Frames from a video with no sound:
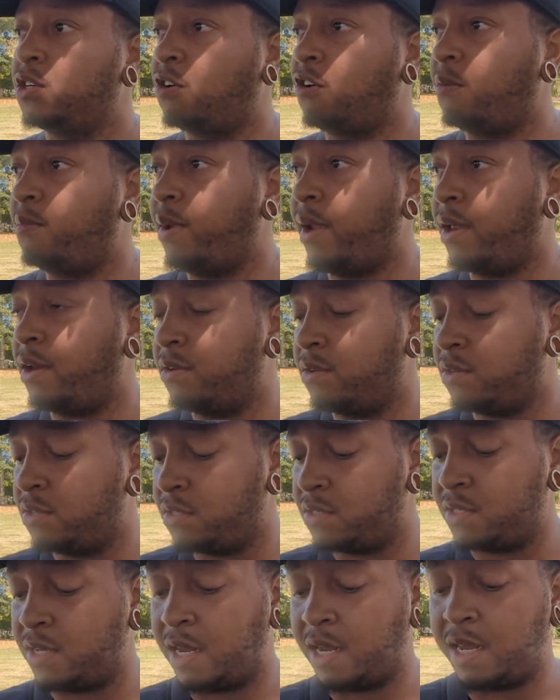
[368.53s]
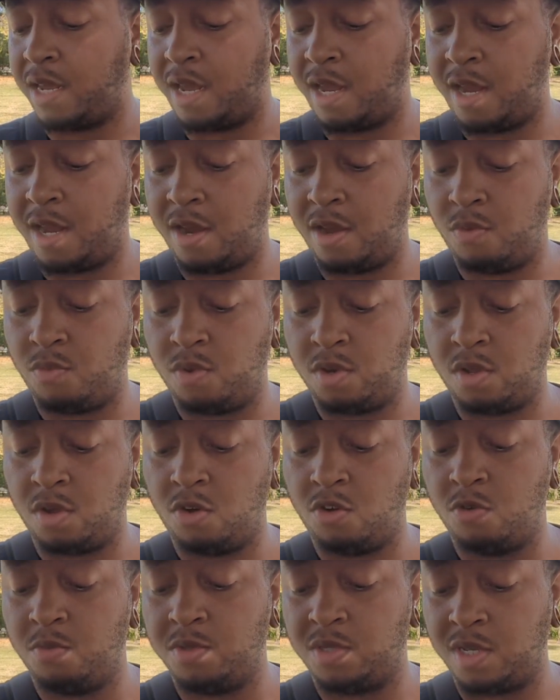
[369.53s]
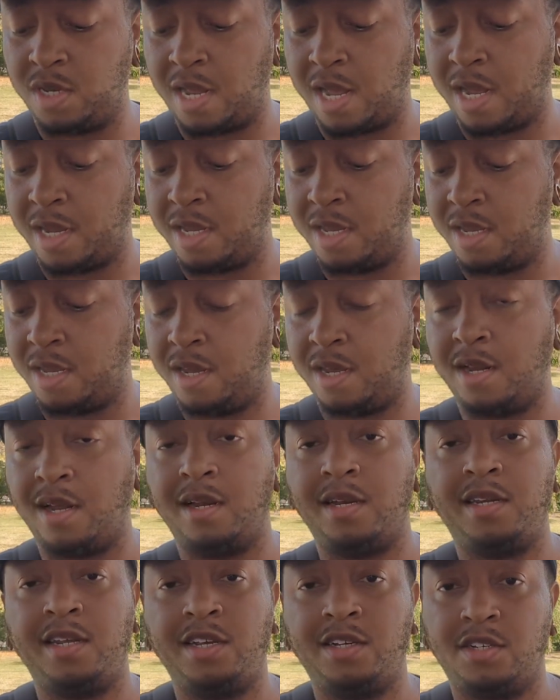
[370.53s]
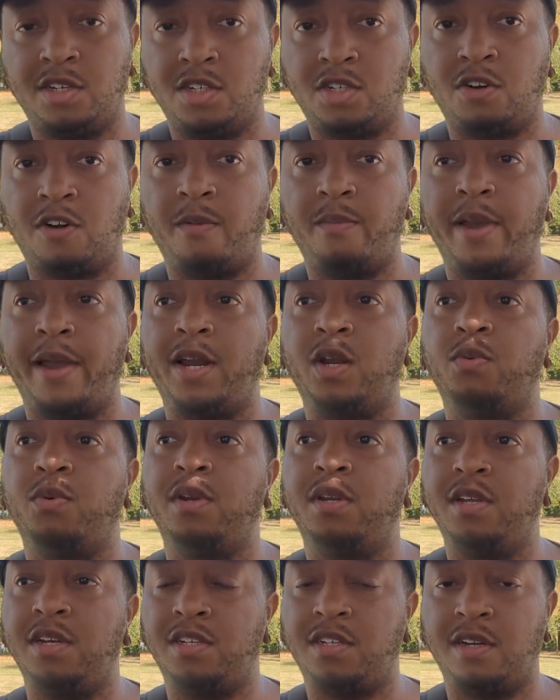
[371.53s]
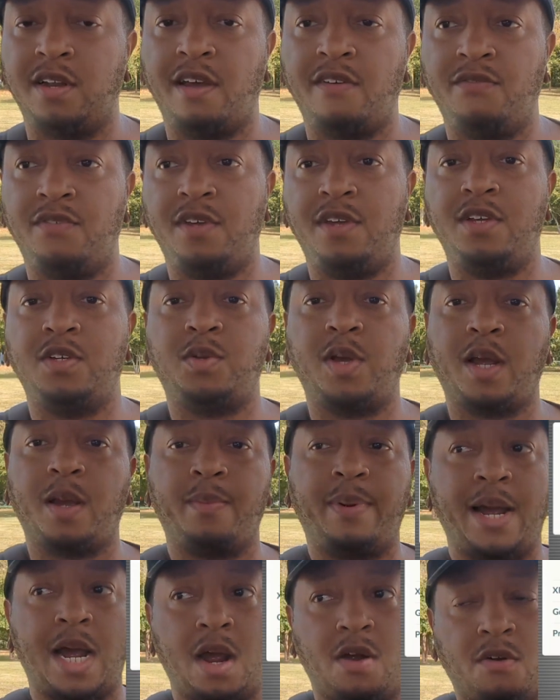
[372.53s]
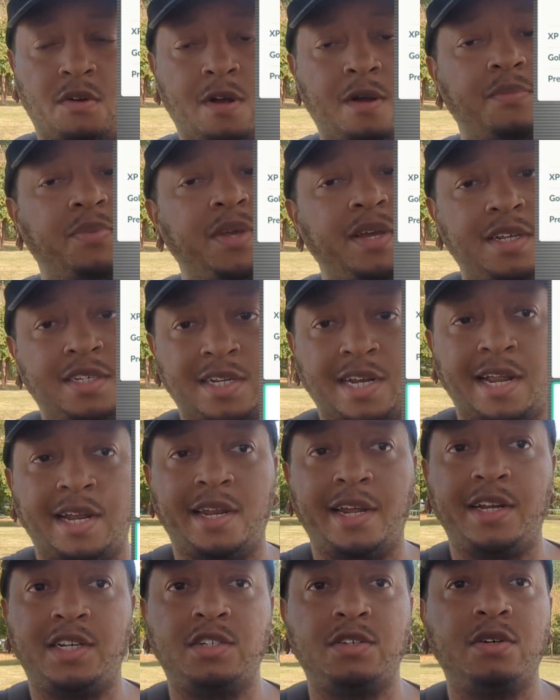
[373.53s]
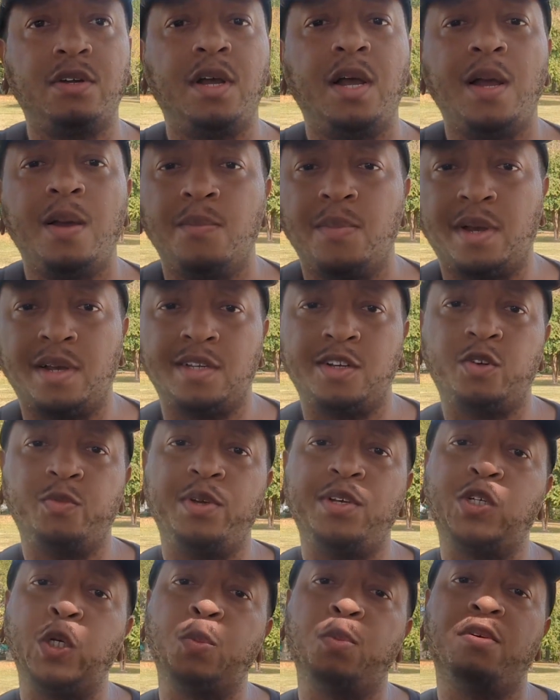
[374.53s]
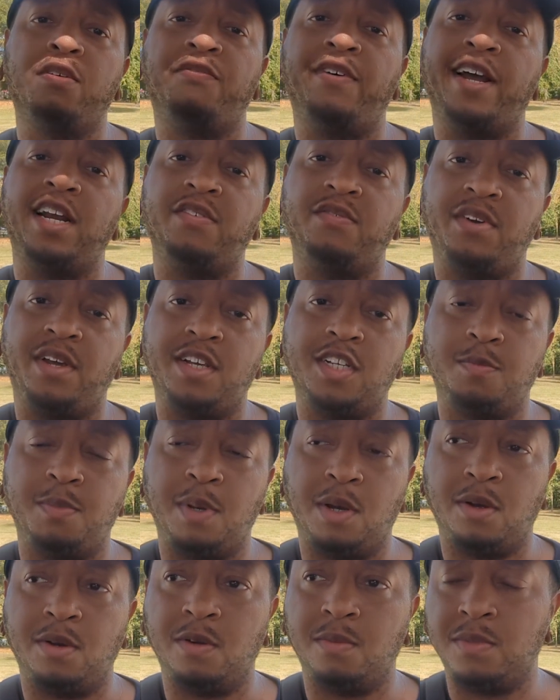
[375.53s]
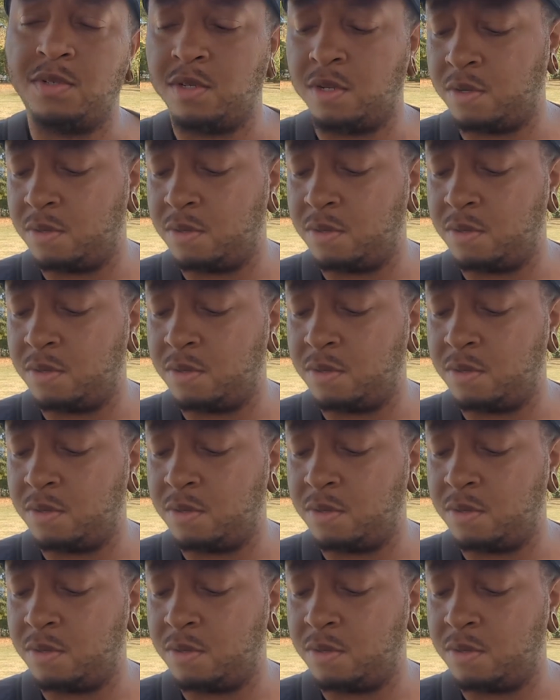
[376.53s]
Charmanders as I can, with hopes that I can get a decent Charmander with decent IV, so I can power up things of that nature, because it'll be super effective against Beldum.